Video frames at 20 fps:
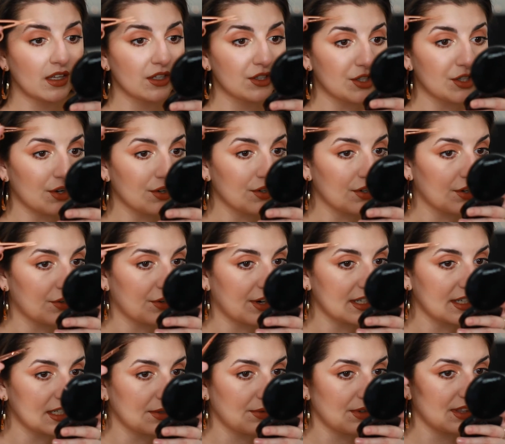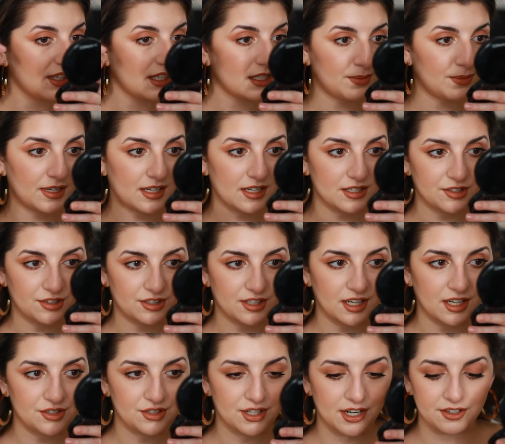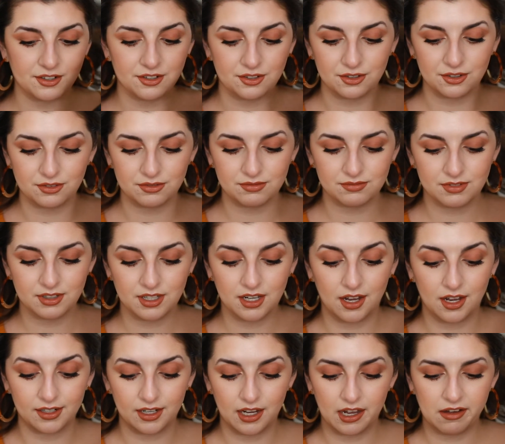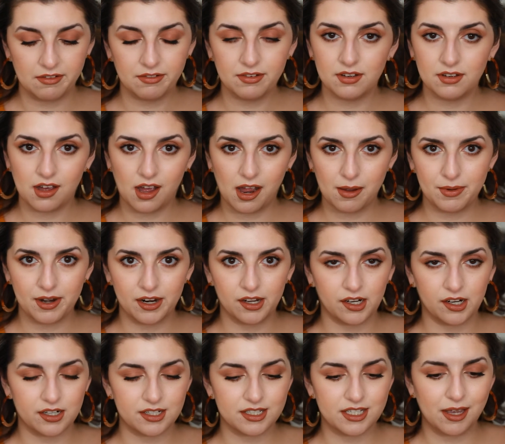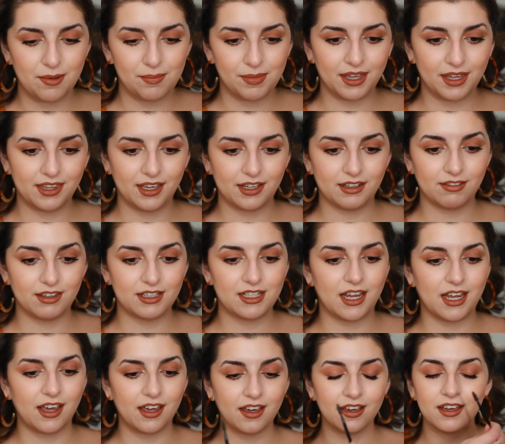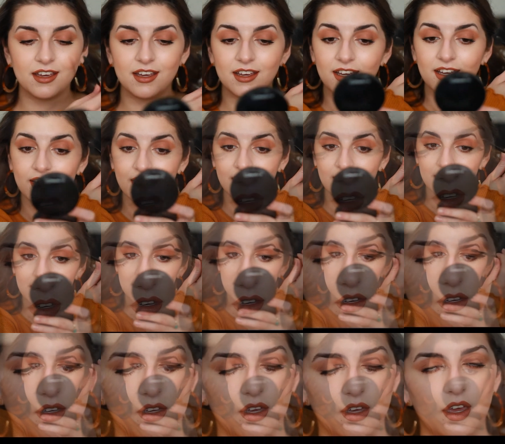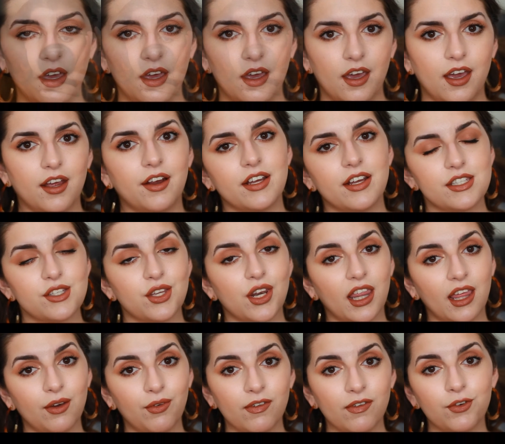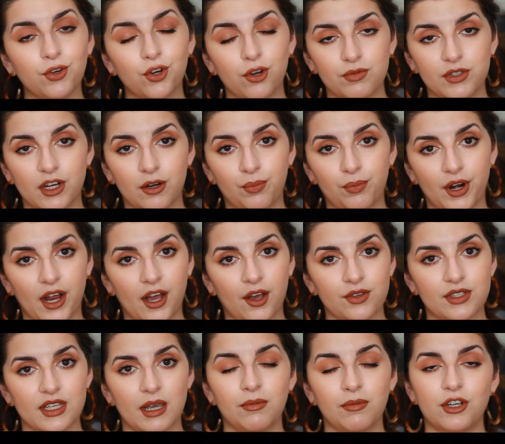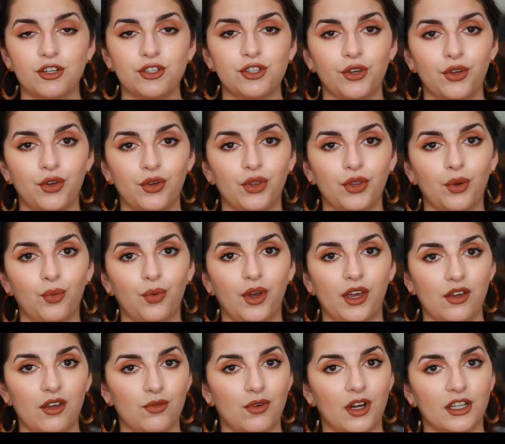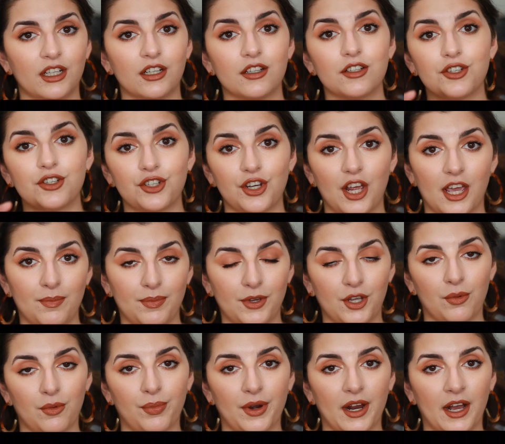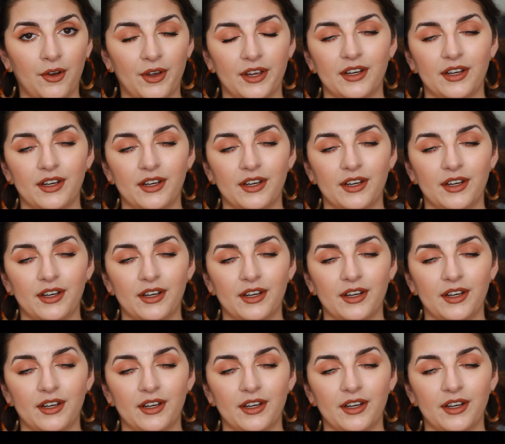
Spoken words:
Don't go crazy with this because you're not trying to not have ever hairs by the end of the day. Alright, so now that we've groomed our brows, I'm going to show you the way you want to shape your brow.